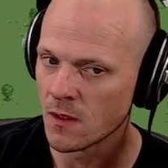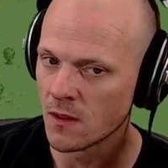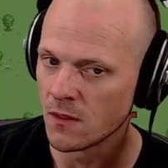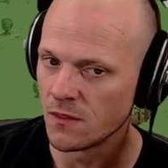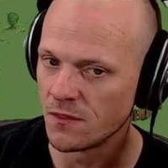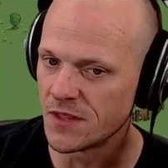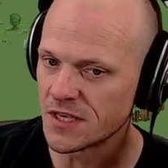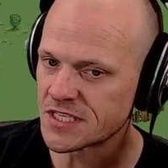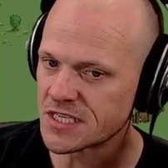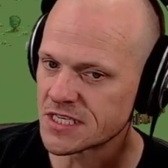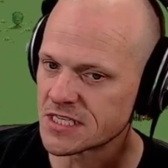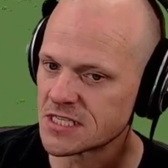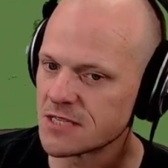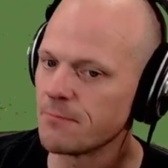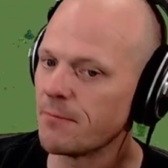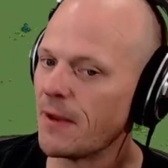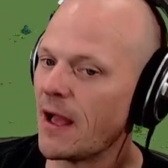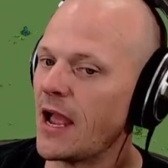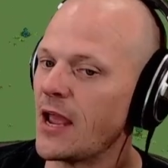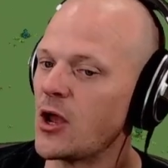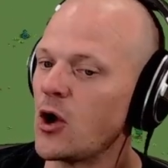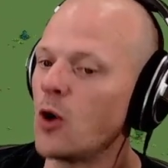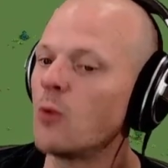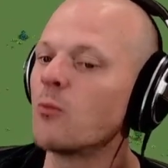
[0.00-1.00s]
This is the
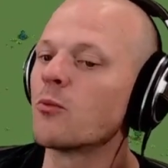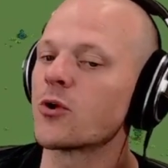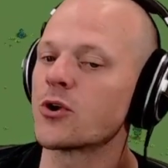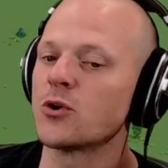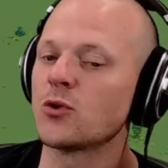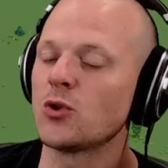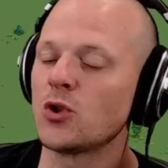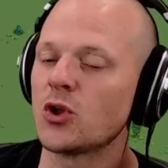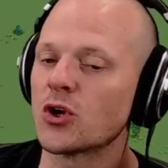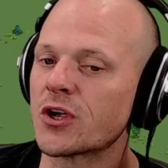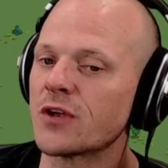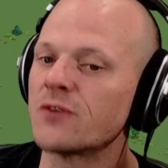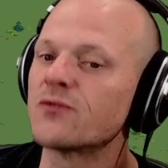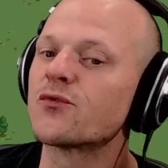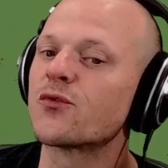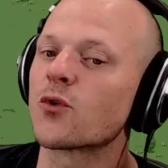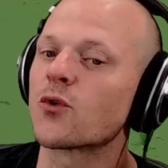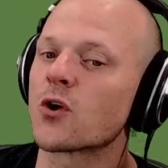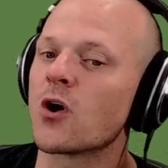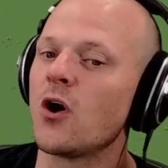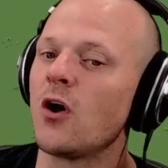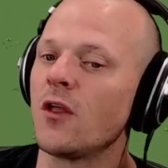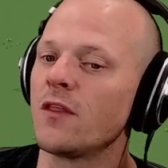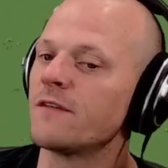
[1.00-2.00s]
biome where you're looking
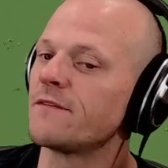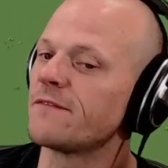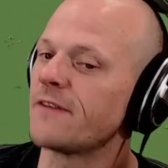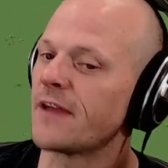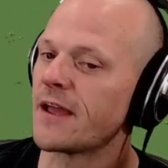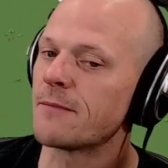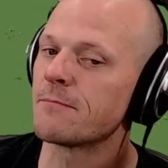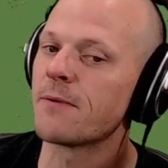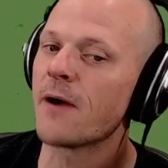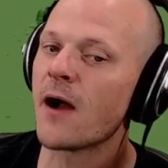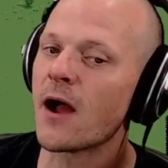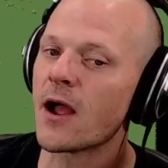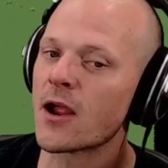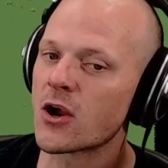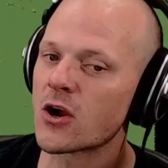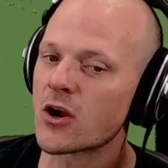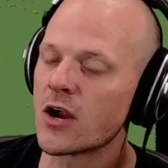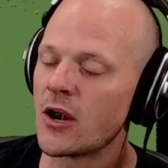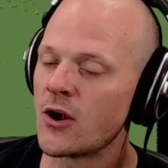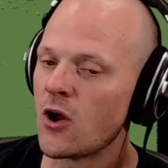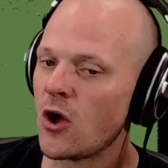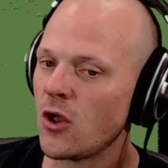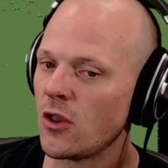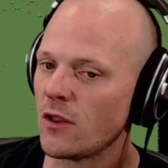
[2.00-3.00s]
for all the vampire
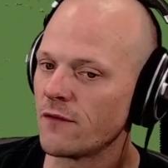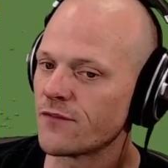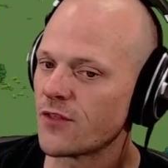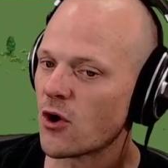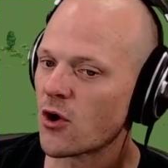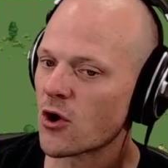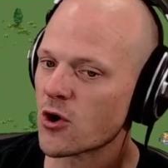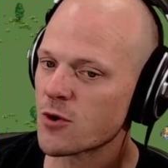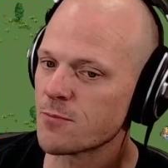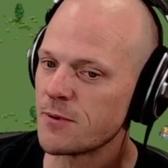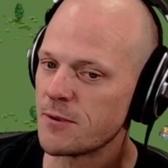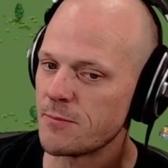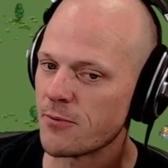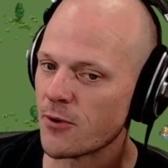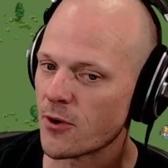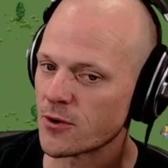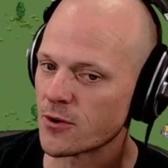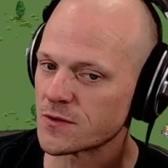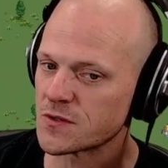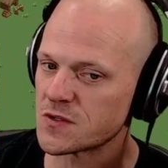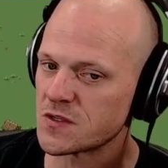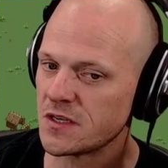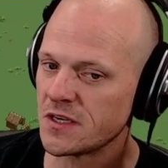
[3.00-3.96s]
and all of the harpy parts.